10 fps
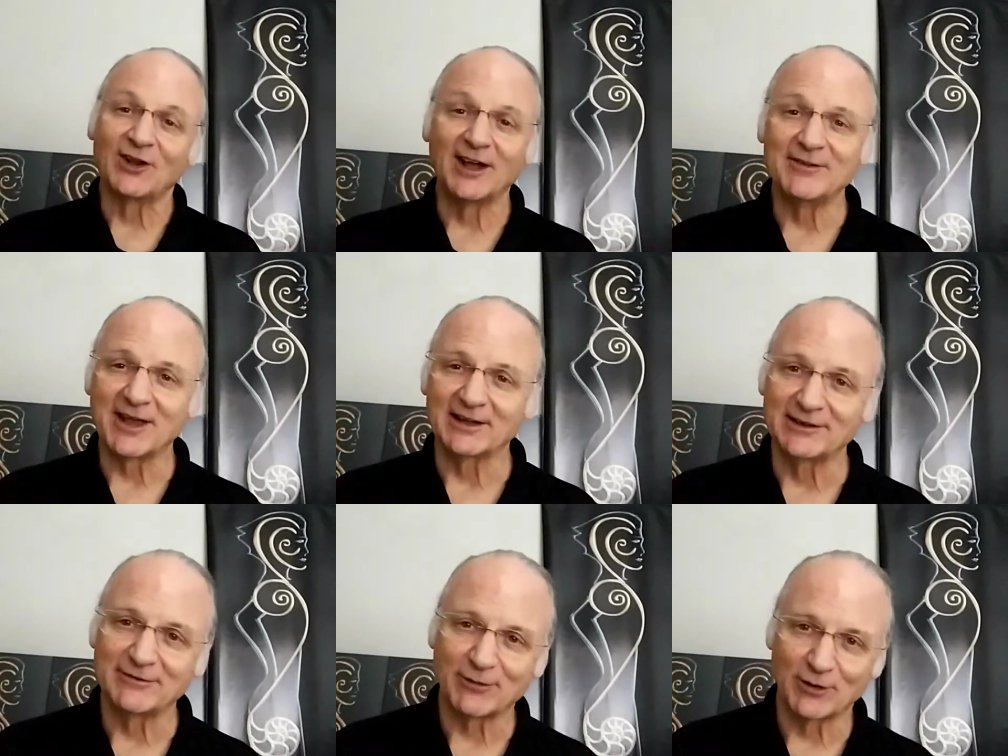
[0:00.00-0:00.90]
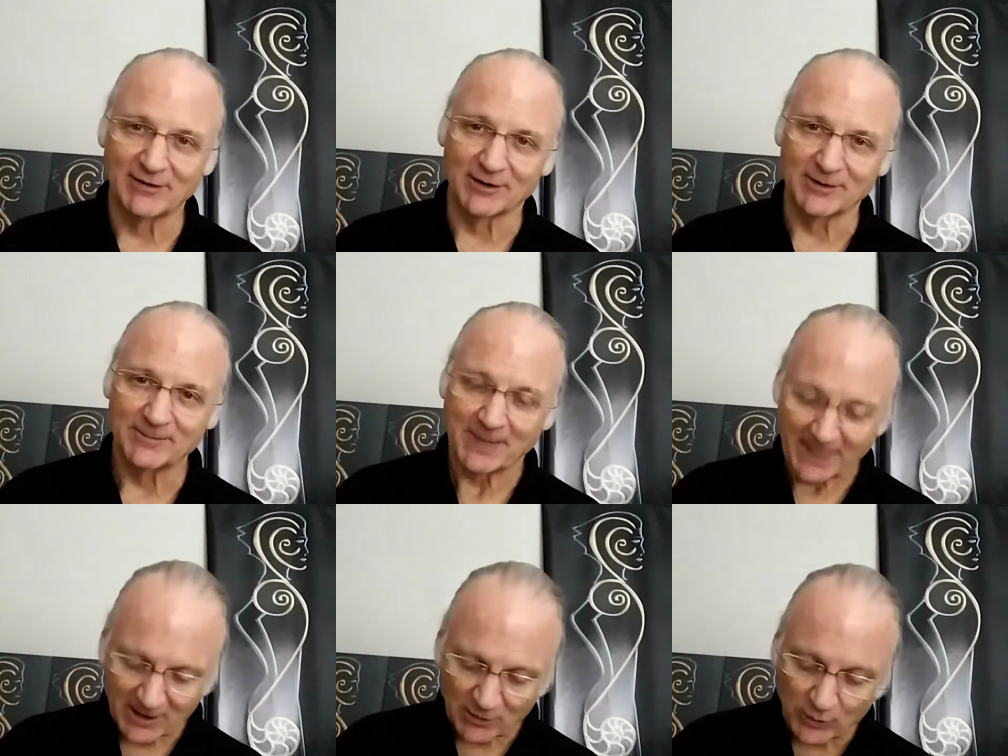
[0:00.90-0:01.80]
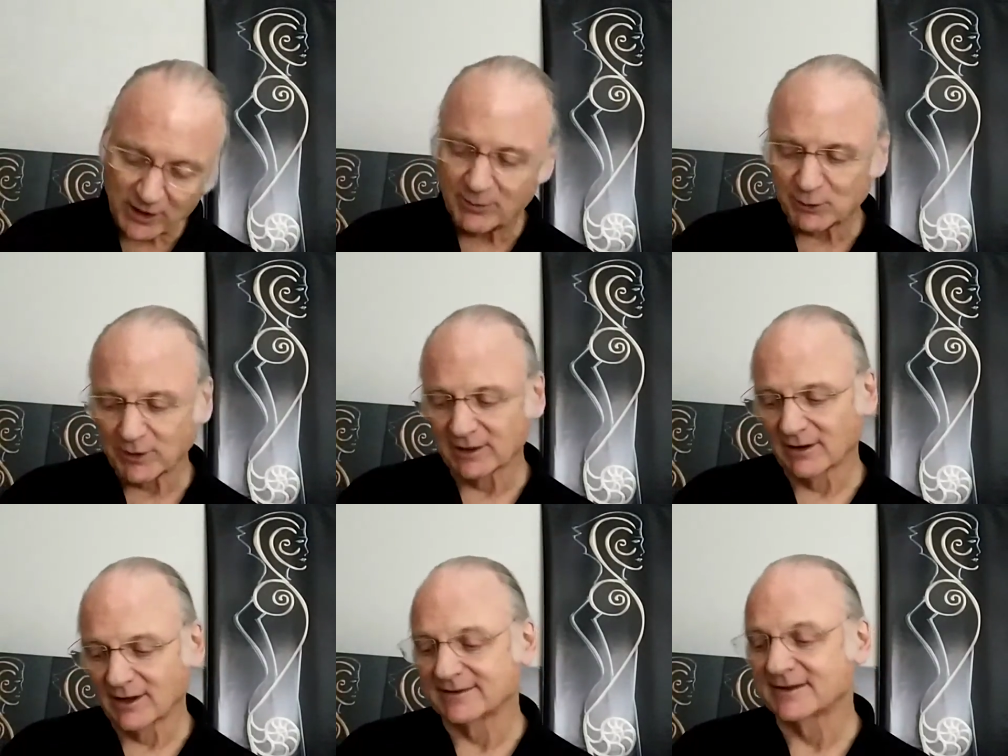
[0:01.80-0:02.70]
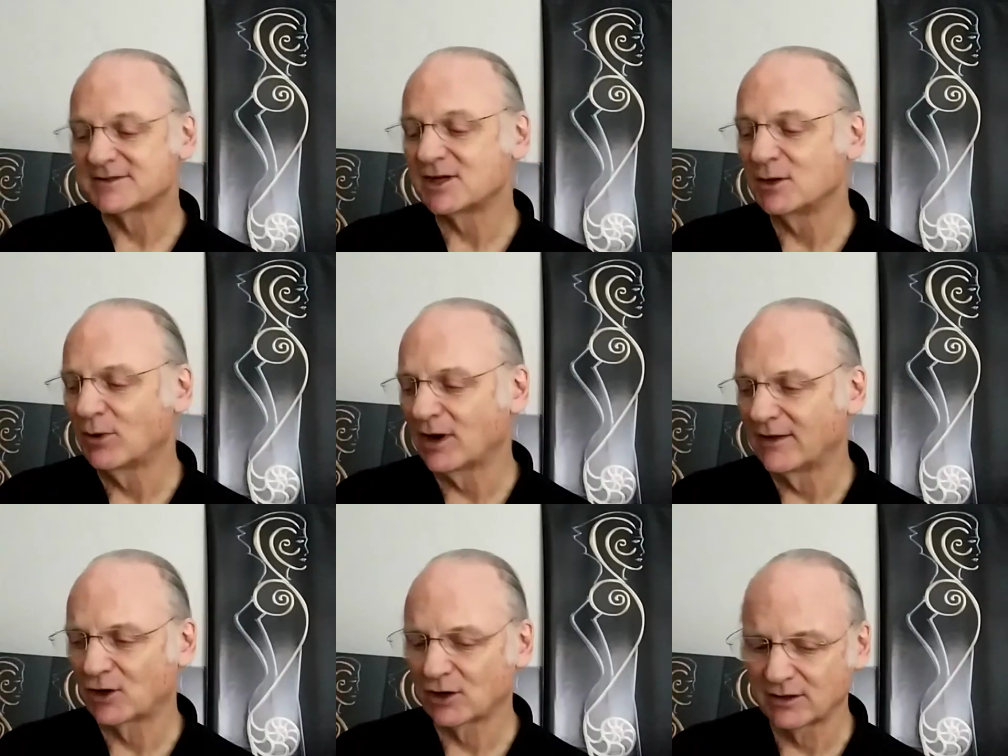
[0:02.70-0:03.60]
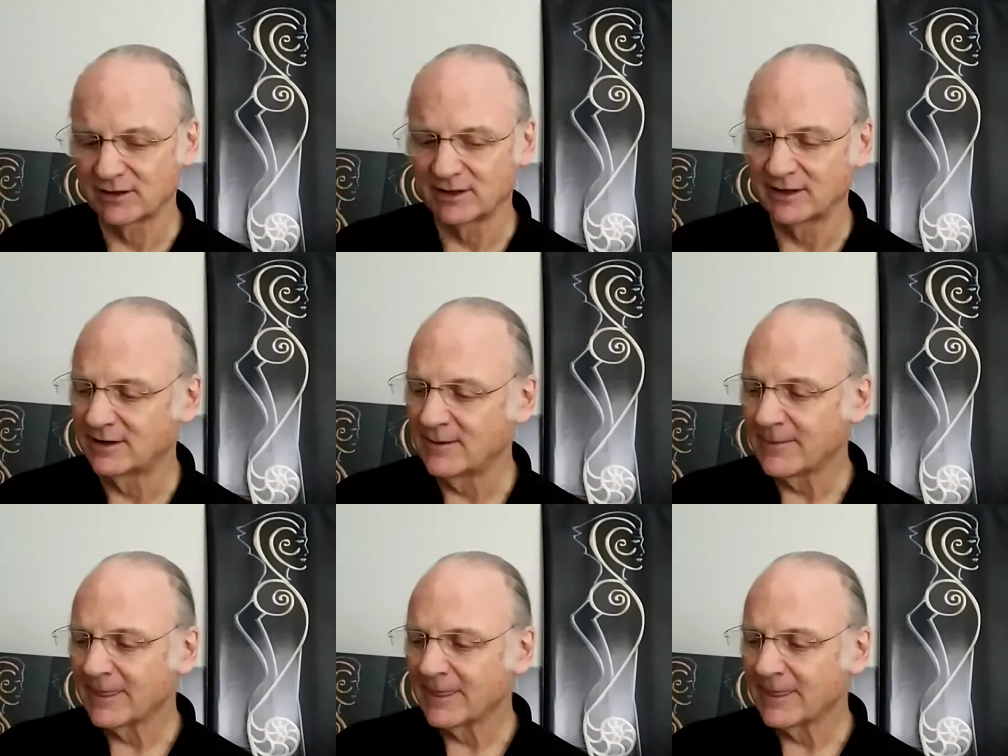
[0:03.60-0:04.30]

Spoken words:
Life can't live forever. Read between the lines and see behind the curtain, and